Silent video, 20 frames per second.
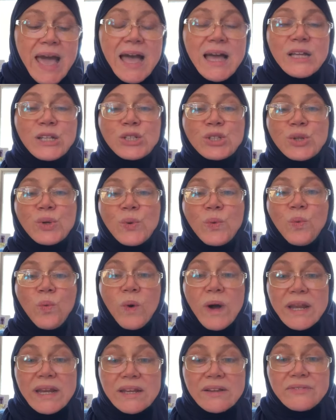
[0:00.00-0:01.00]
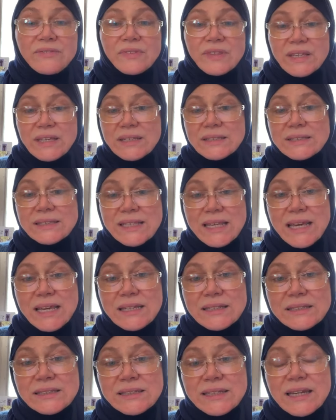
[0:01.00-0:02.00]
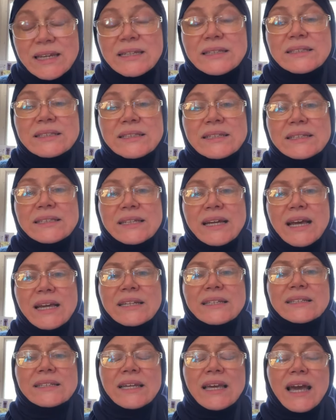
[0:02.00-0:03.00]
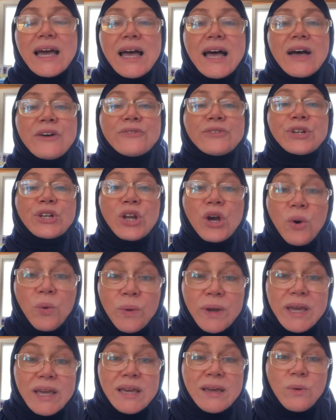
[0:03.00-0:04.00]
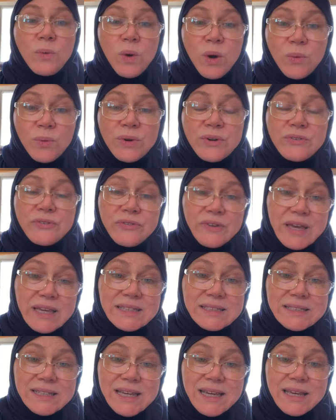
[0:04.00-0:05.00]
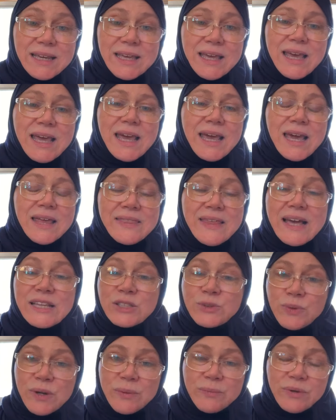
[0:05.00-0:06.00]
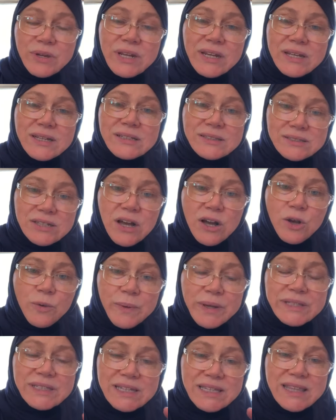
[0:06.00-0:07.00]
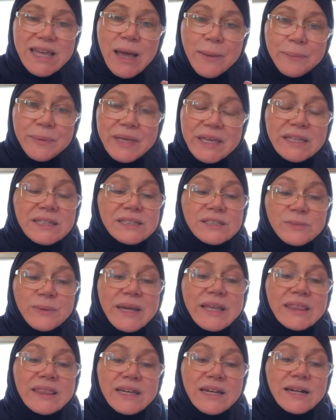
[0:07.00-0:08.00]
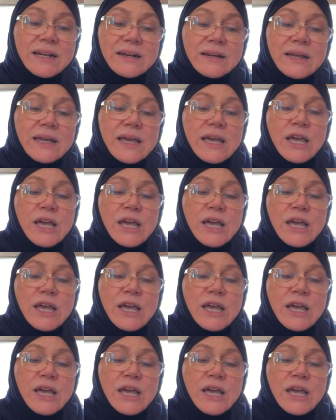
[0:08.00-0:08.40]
And one of these things is this idea of knowing what we're facing. And that's where I'm going to talk about today, that piece right there.